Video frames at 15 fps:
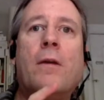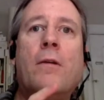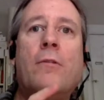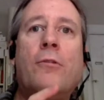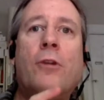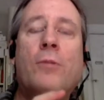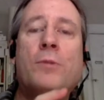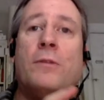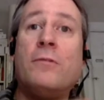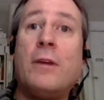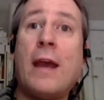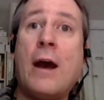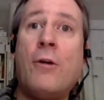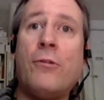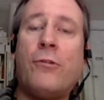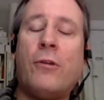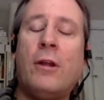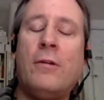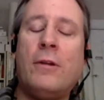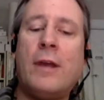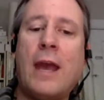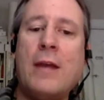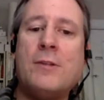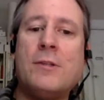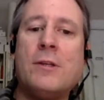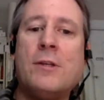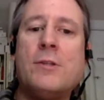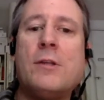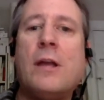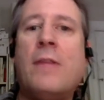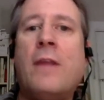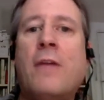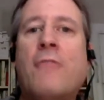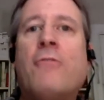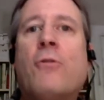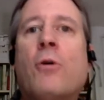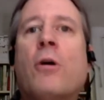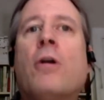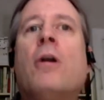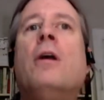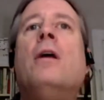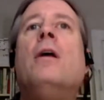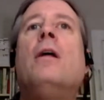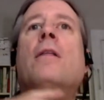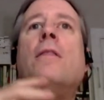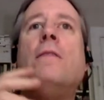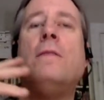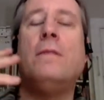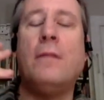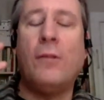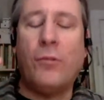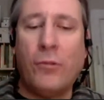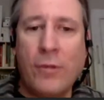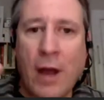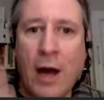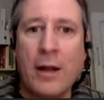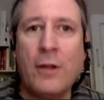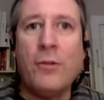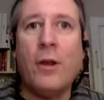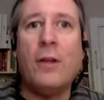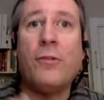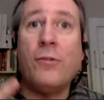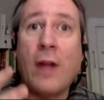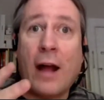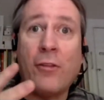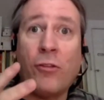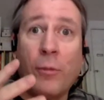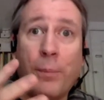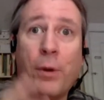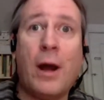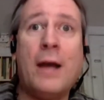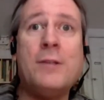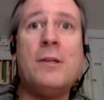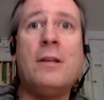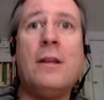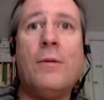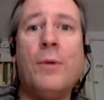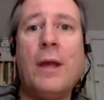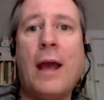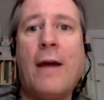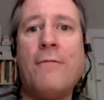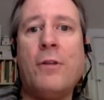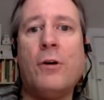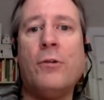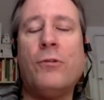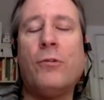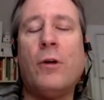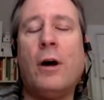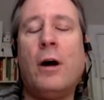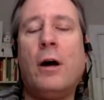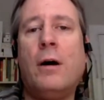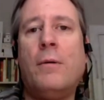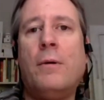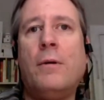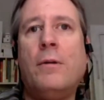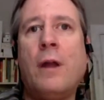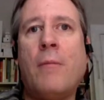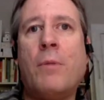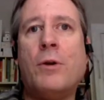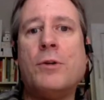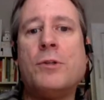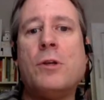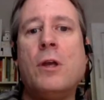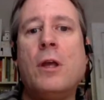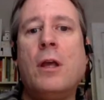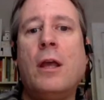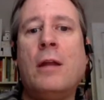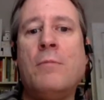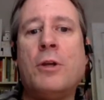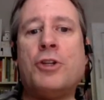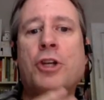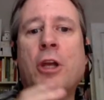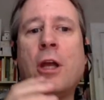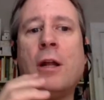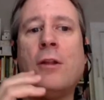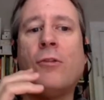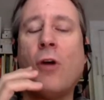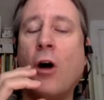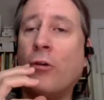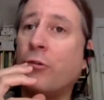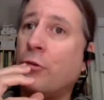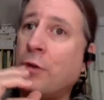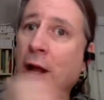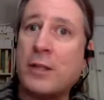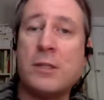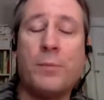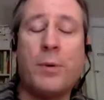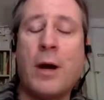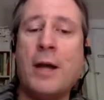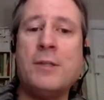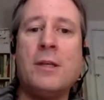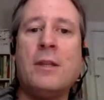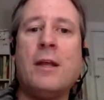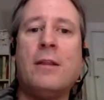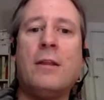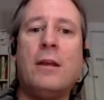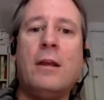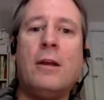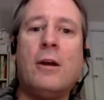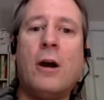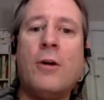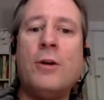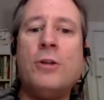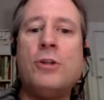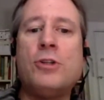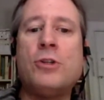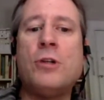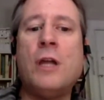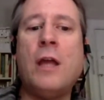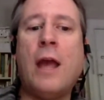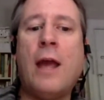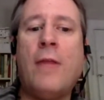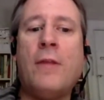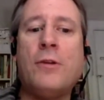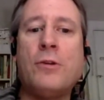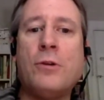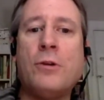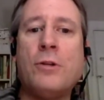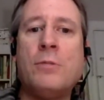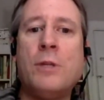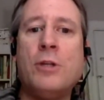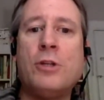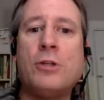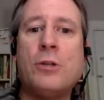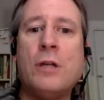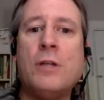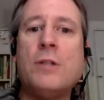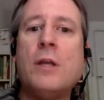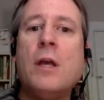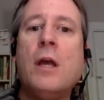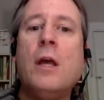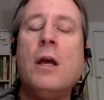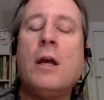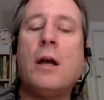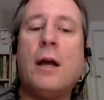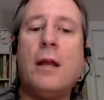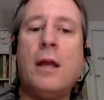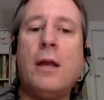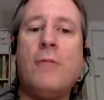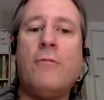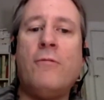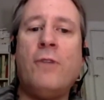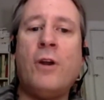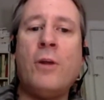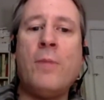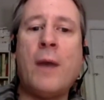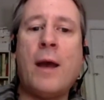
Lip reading: in terms of counts and cases. And therefore, it's not surprising that we have those numbers in Michigan. It's also not surprising that the car industry and the tourism industries got hit very